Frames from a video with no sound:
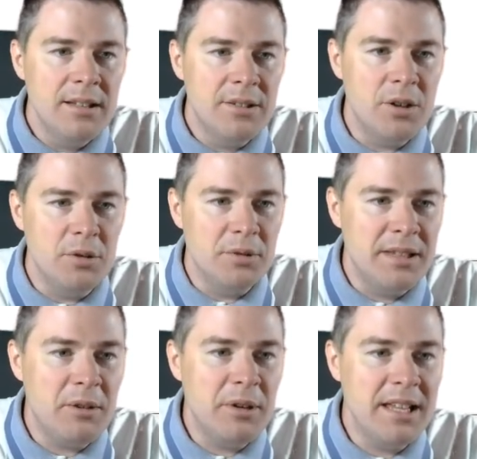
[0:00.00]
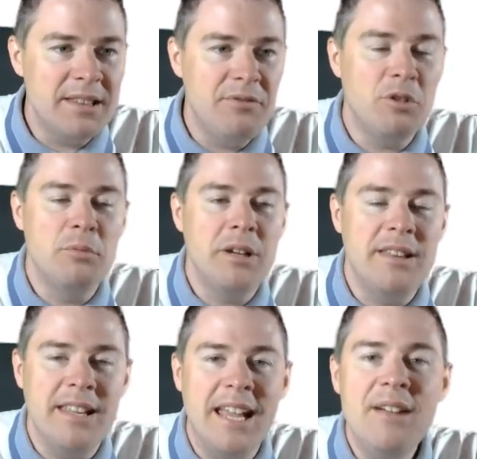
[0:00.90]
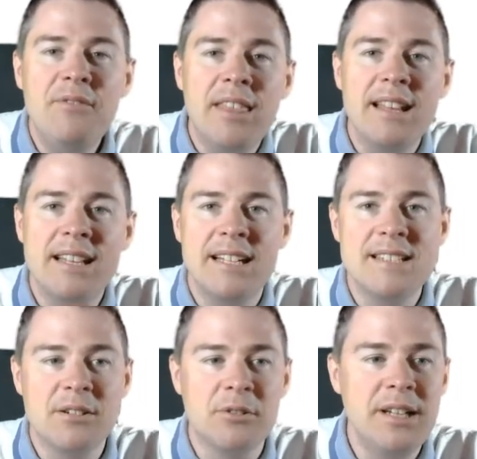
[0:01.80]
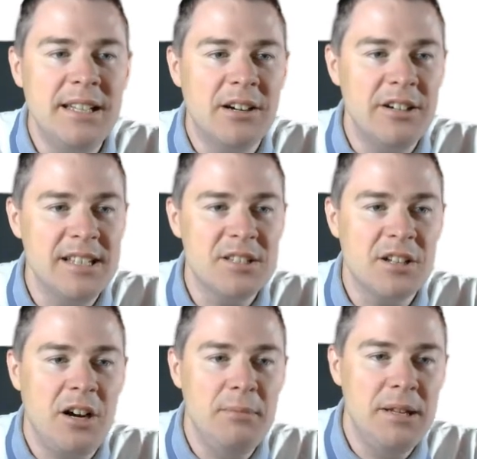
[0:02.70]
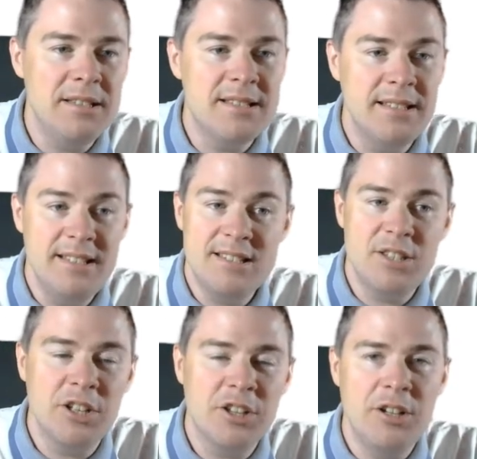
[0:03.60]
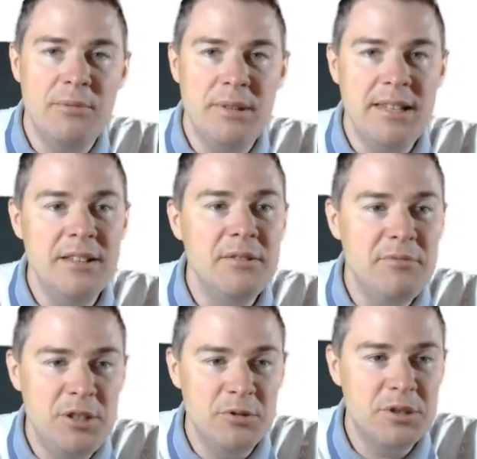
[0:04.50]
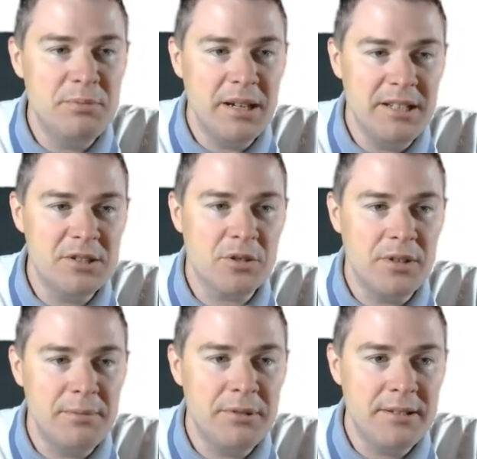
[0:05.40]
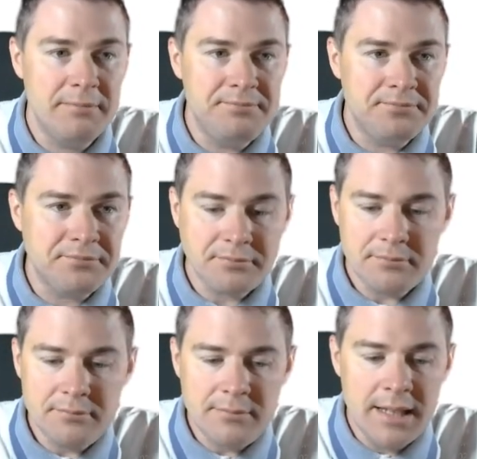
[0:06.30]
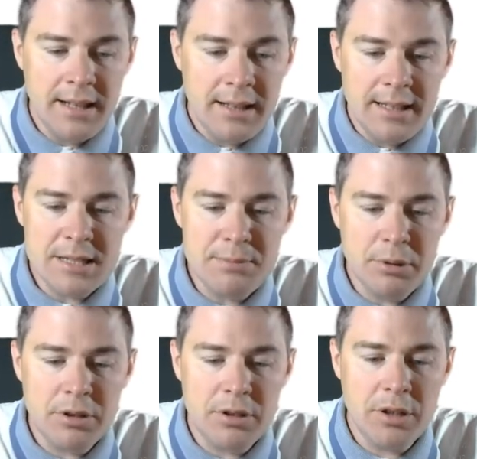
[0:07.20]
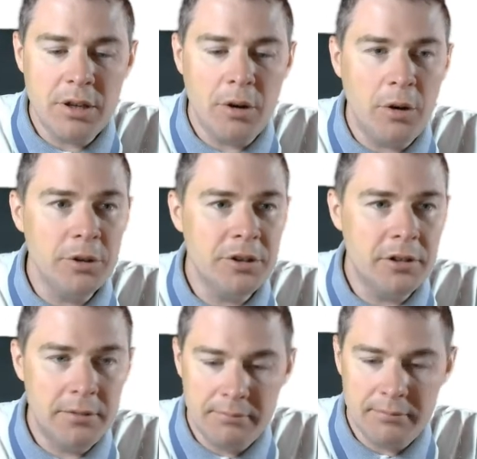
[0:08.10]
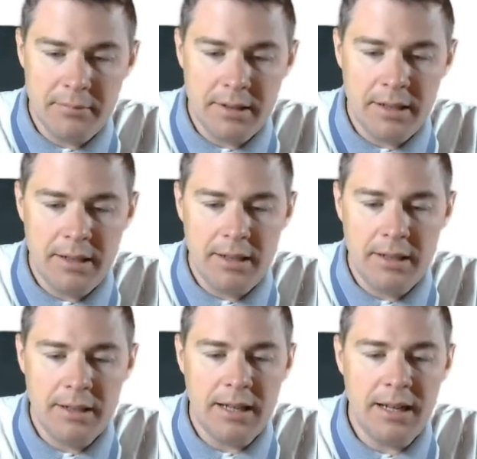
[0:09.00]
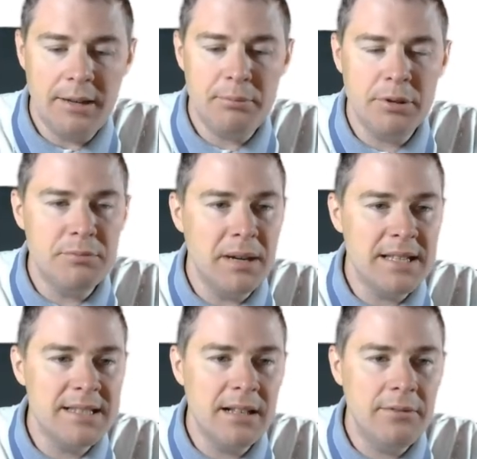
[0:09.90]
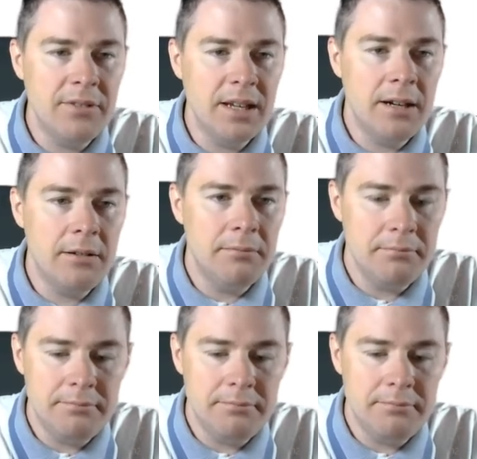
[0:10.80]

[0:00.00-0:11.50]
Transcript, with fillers: So now we get the formatting. Everything that is green are just comments and it's not going to be used by the script. Let's put the author and I put myself here